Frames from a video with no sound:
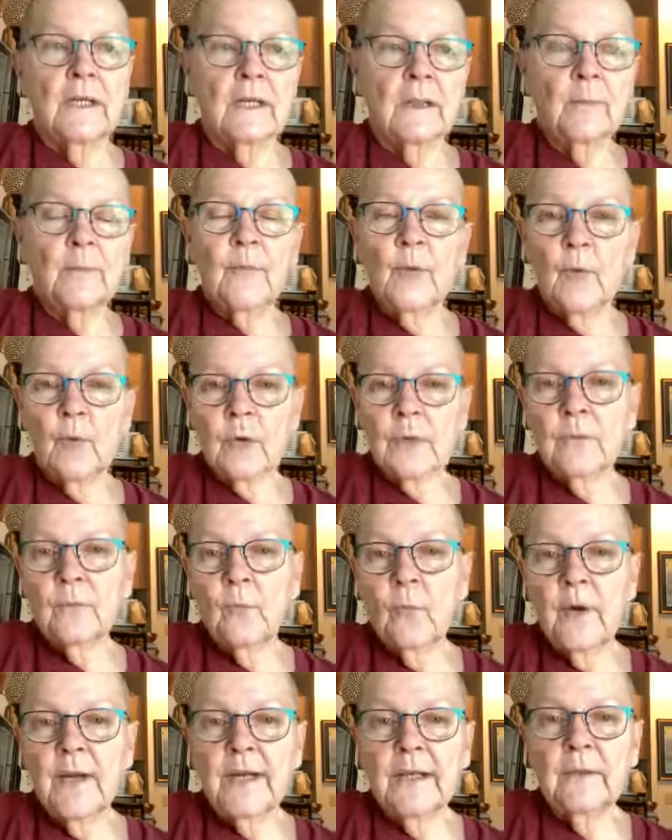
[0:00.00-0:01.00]

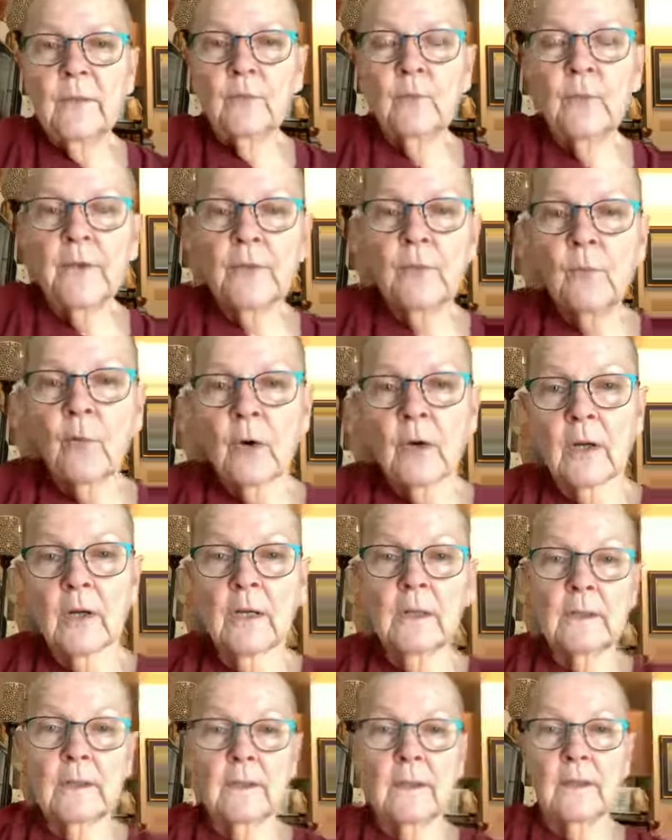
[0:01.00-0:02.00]
important way. We
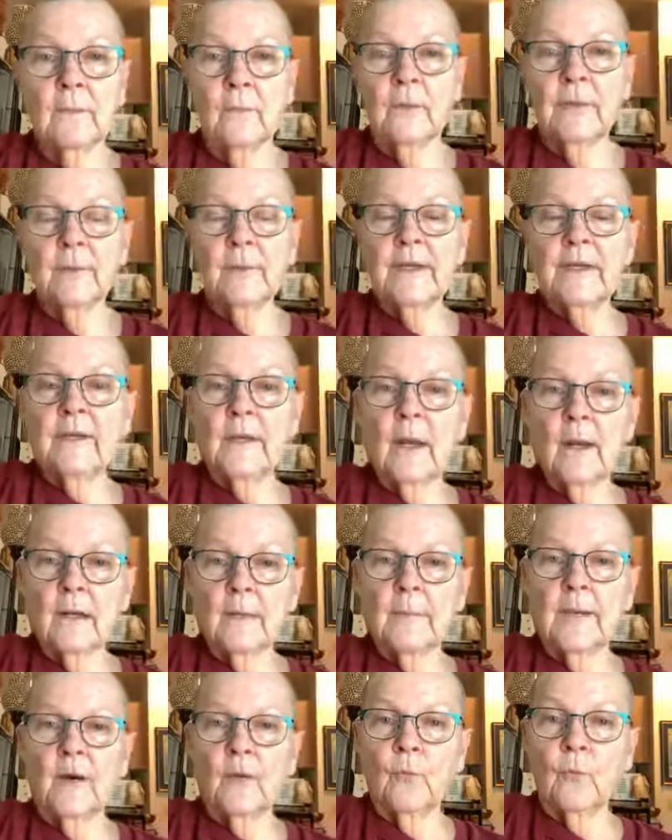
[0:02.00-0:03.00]
work, when we talk
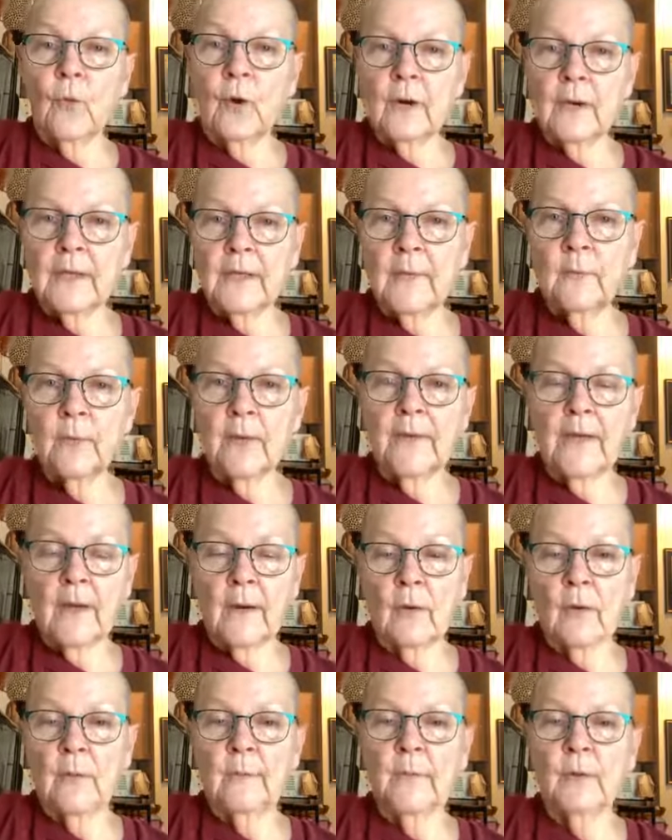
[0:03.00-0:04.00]
about working with
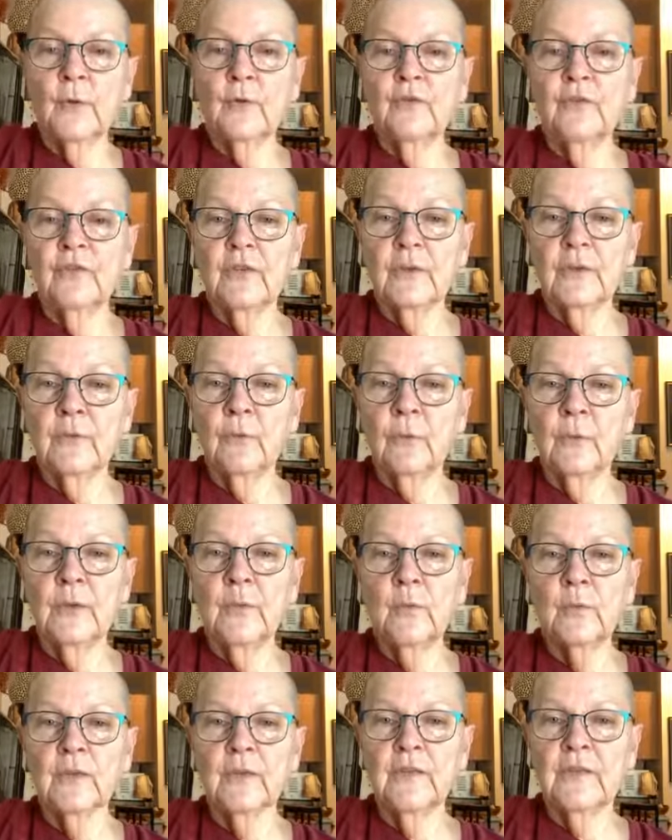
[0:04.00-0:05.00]
our emotions,
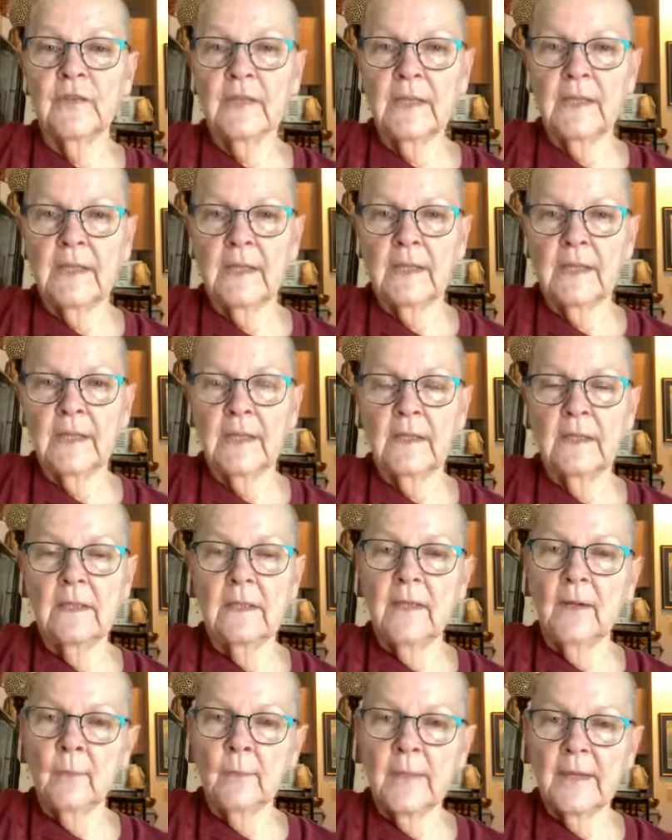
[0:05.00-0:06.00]
when we're sitting and
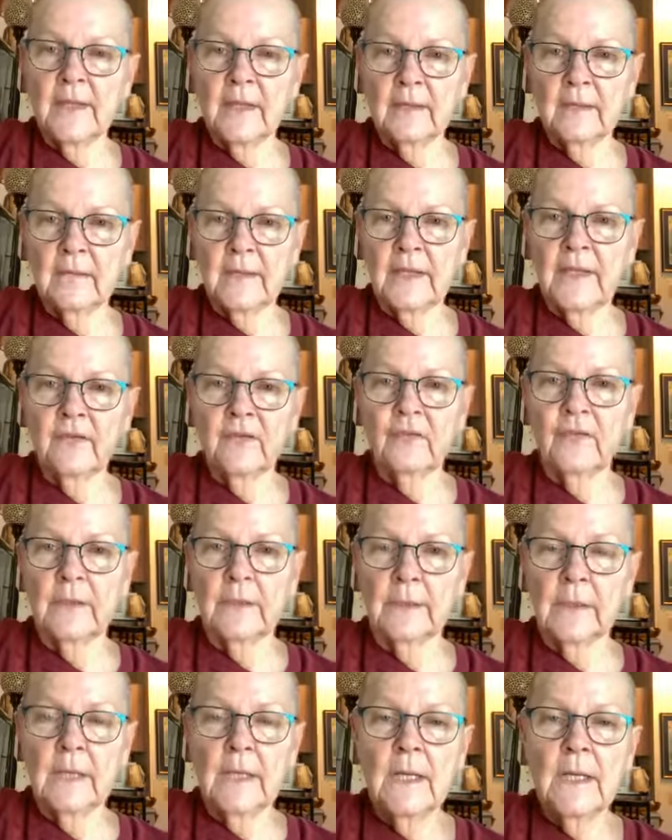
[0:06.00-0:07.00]
in our
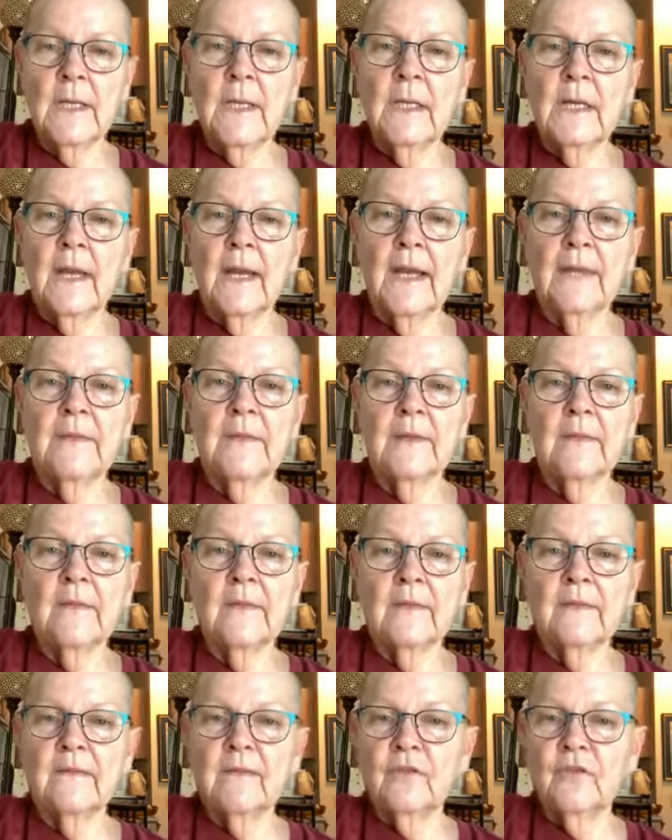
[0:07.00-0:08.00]
meditation, I think
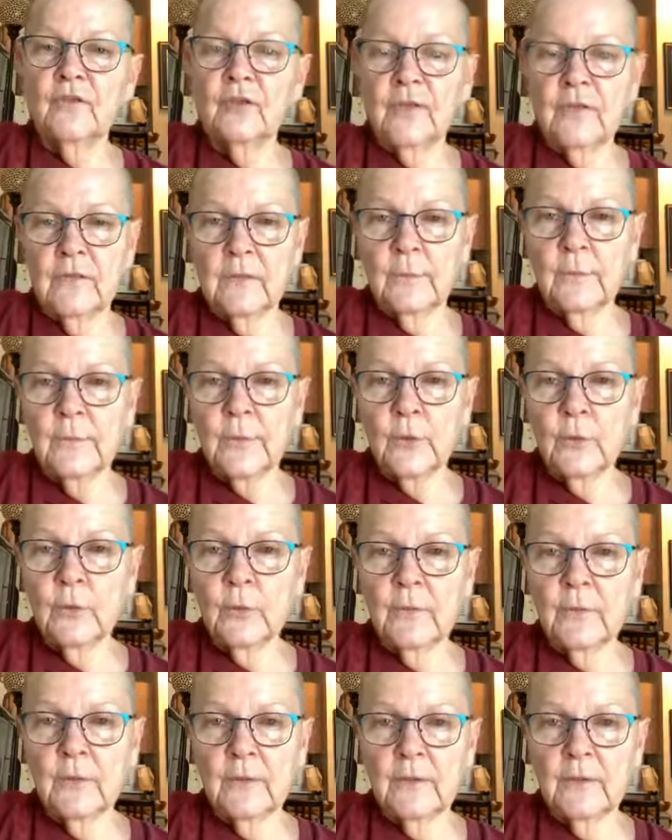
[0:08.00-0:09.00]
this is just a
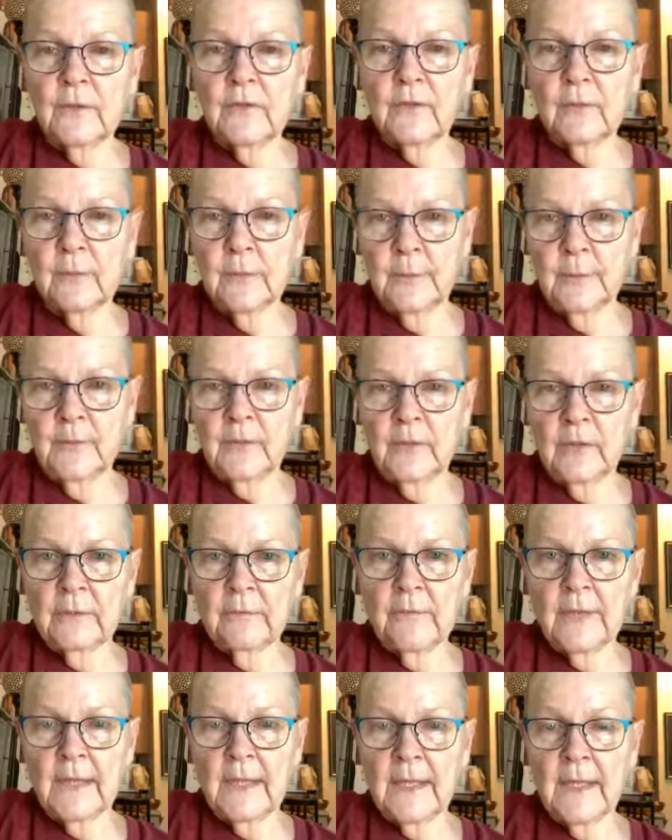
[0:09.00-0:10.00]
beautiful description
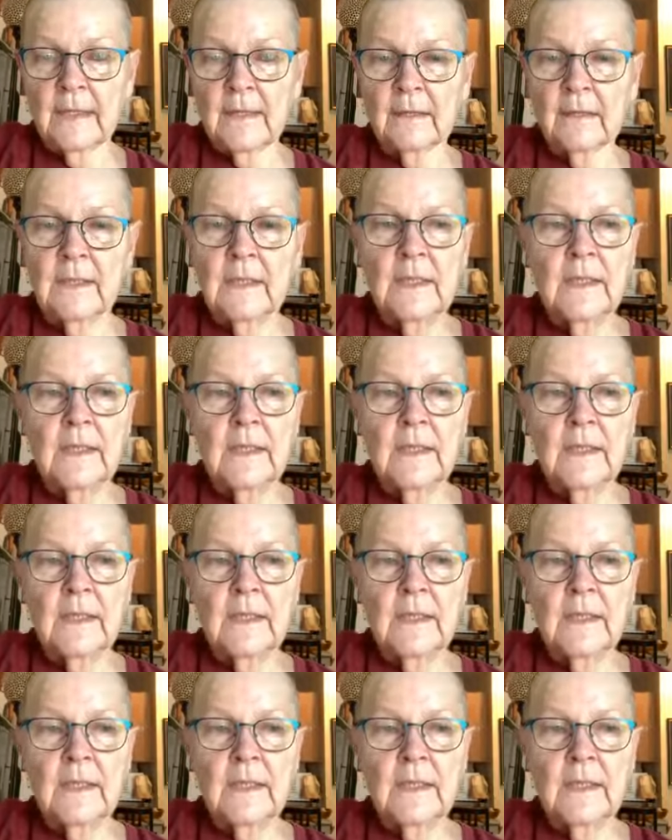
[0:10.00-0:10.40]
of that.